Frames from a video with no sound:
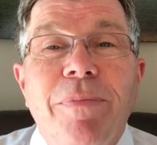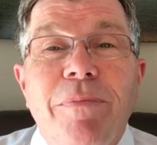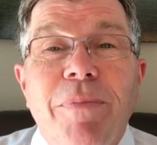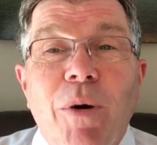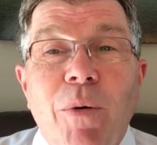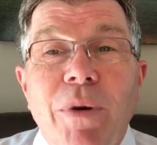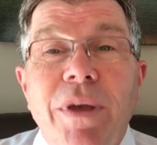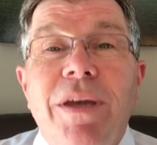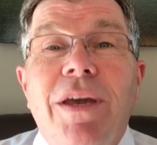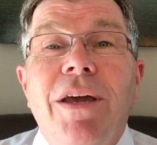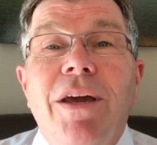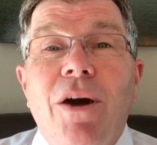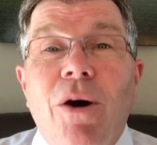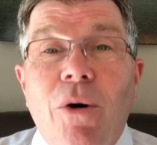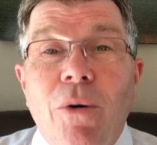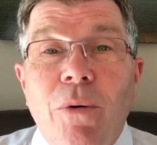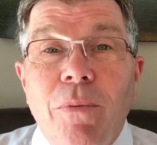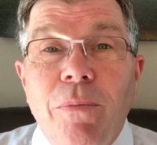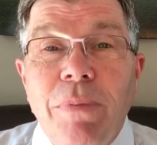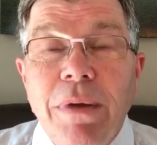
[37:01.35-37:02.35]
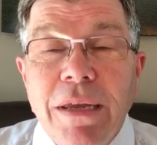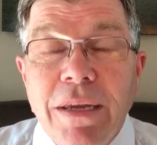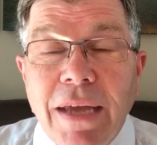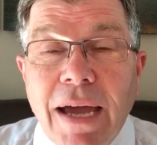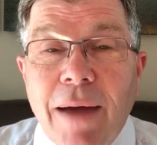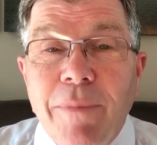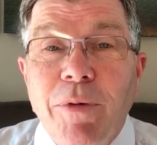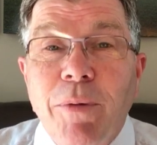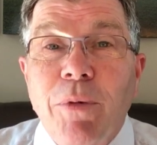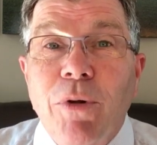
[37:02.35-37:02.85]
but we can go be
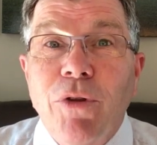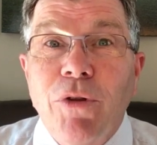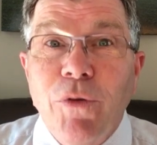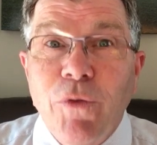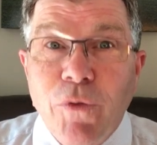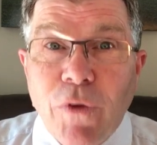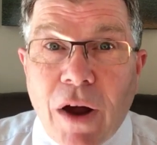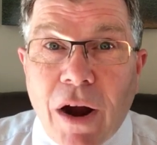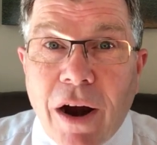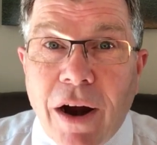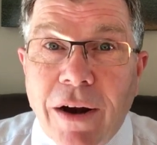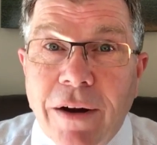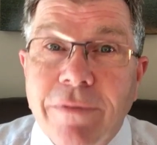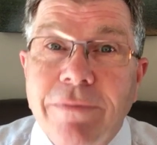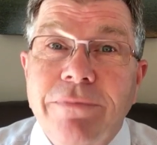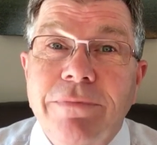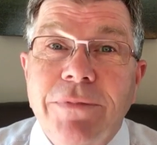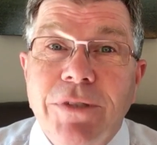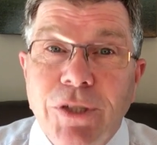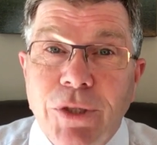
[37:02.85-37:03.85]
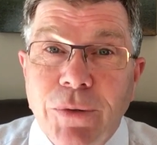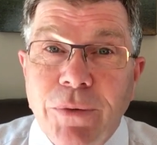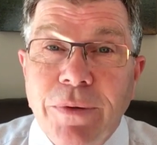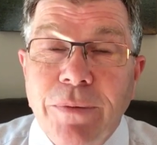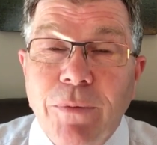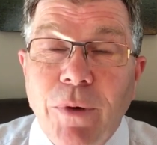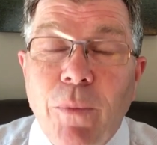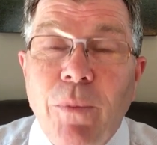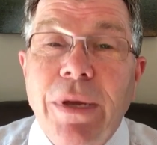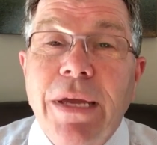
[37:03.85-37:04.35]
adaptable too far, too,
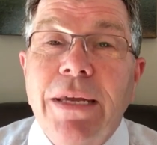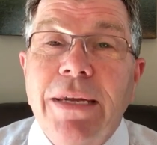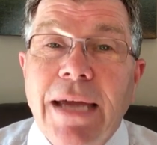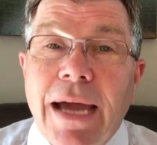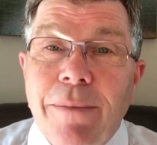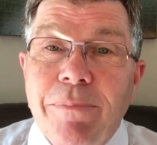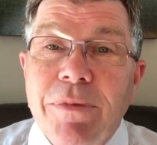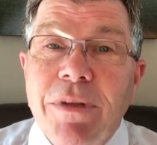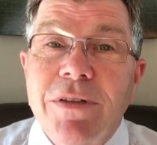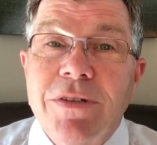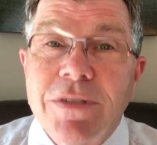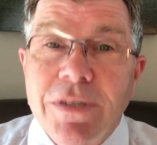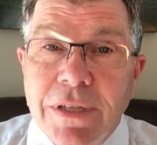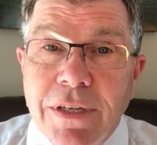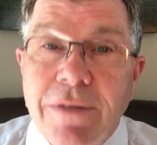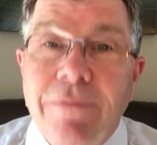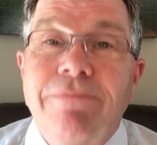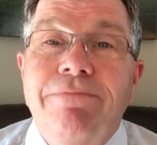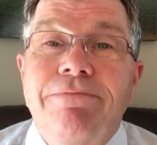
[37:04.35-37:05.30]
when we adapt to sin.